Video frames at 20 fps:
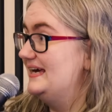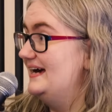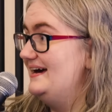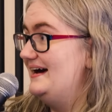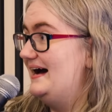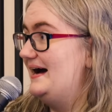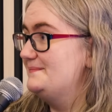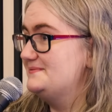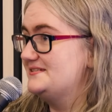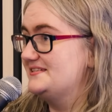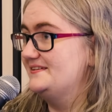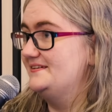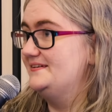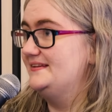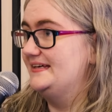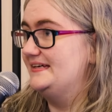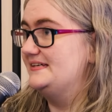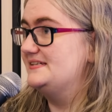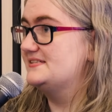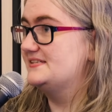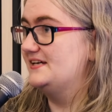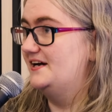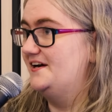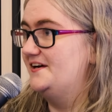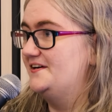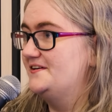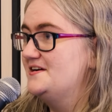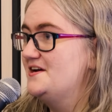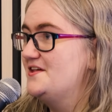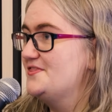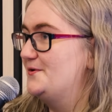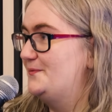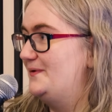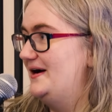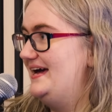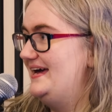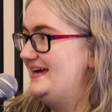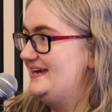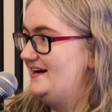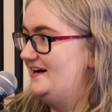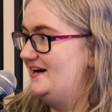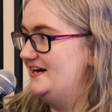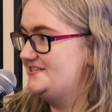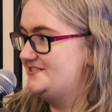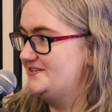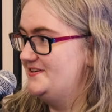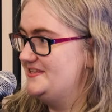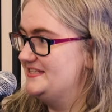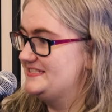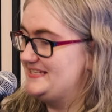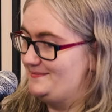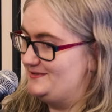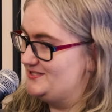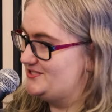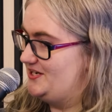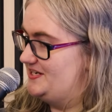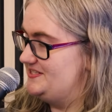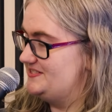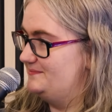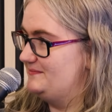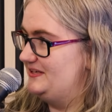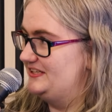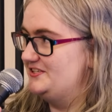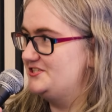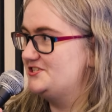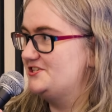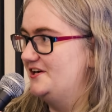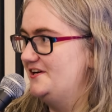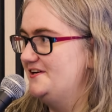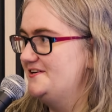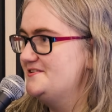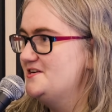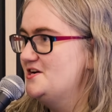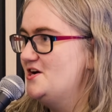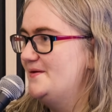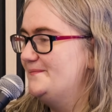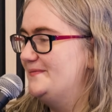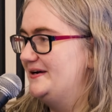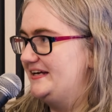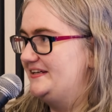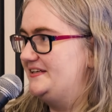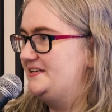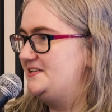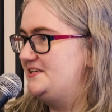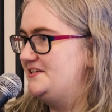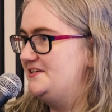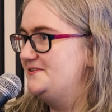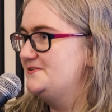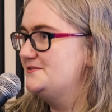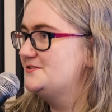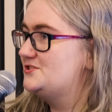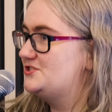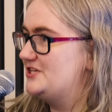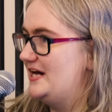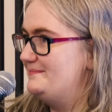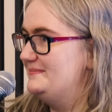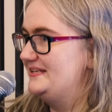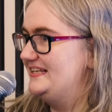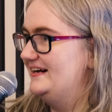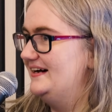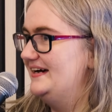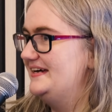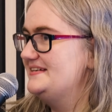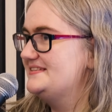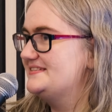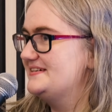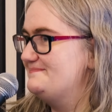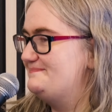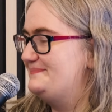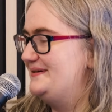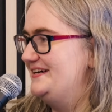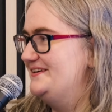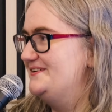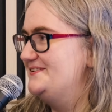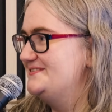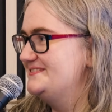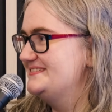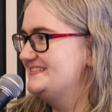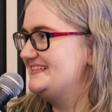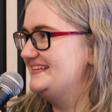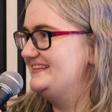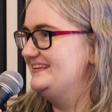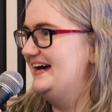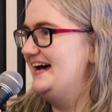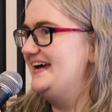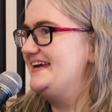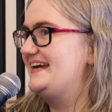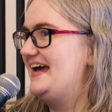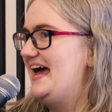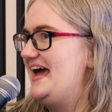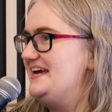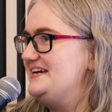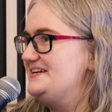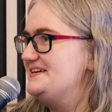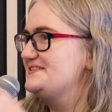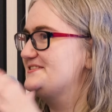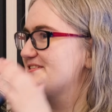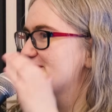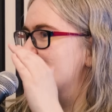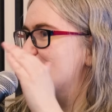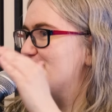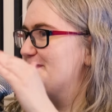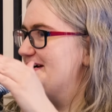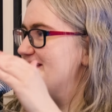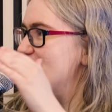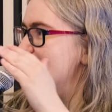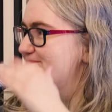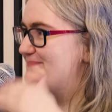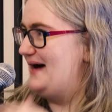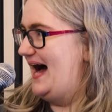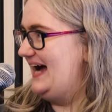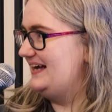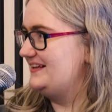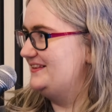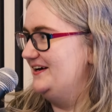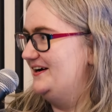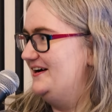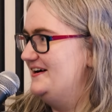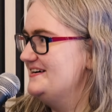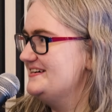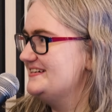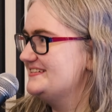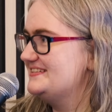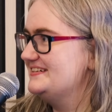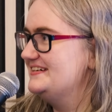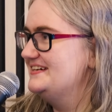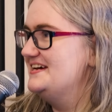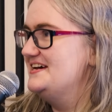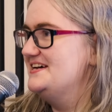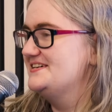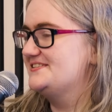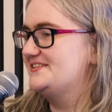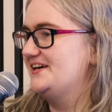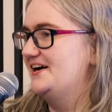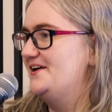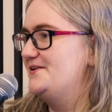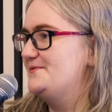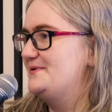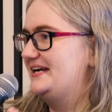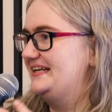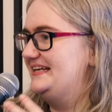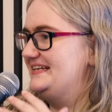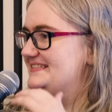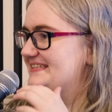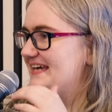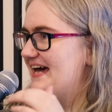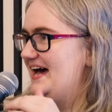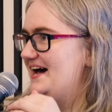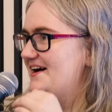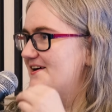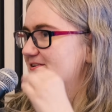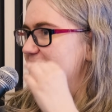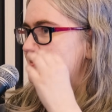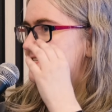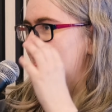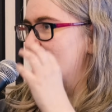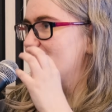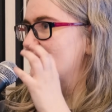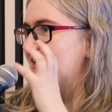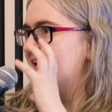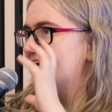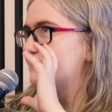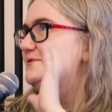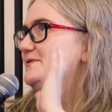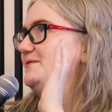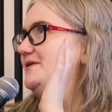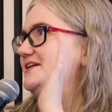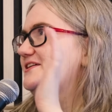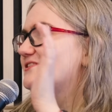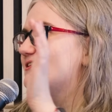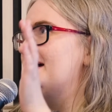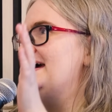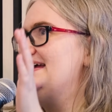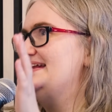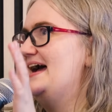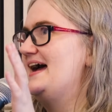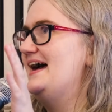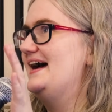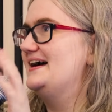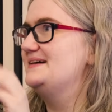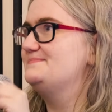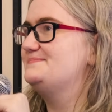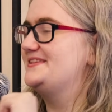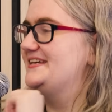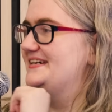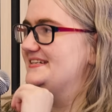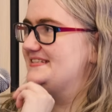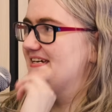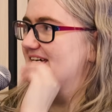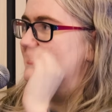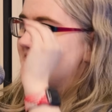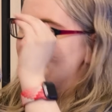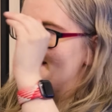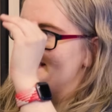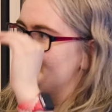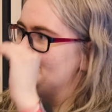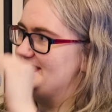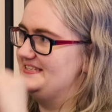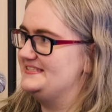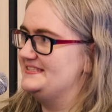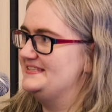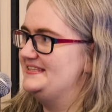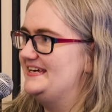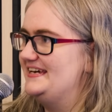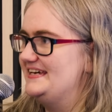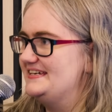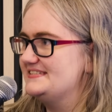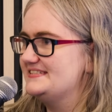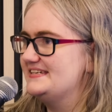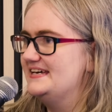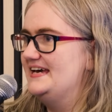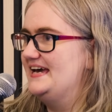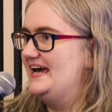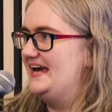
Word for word: Yeah, absolutely. So the way I do it, the demonstration I'm going to show, we're going to use Gemini to build like a sprint backlog. So we're going to tell Gemini, we want to create an app that does this, this, and this.